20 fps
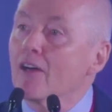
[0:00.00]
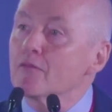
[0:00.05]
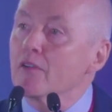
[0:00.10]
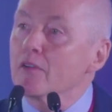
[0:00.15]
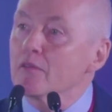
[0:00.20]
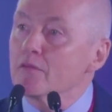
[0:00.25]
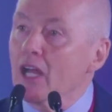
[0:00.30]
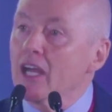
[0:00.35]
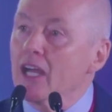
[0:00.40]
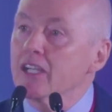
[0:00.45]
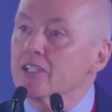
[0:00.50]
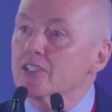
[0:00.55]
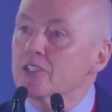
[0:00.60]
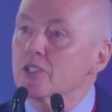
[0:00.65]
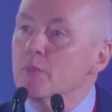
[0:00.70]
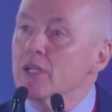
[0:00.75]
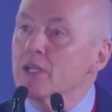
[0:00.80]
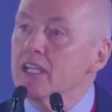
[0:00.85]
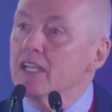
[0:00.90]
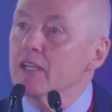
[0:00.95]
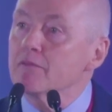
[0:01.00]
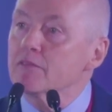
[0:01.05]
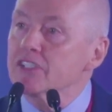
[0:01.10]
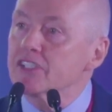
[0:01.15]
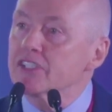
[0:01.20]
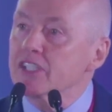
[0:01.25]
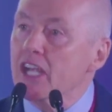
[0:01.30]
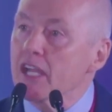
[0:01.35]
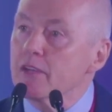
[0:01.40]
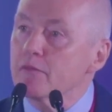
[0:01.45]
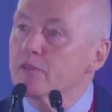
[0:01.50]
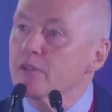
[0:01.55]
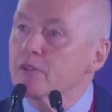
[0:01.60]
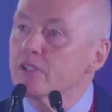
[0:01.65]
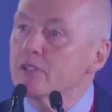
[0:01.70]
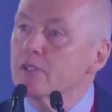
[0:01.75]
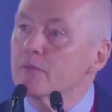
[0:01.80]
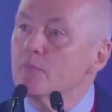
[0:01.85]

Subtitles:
for flying to be even safer,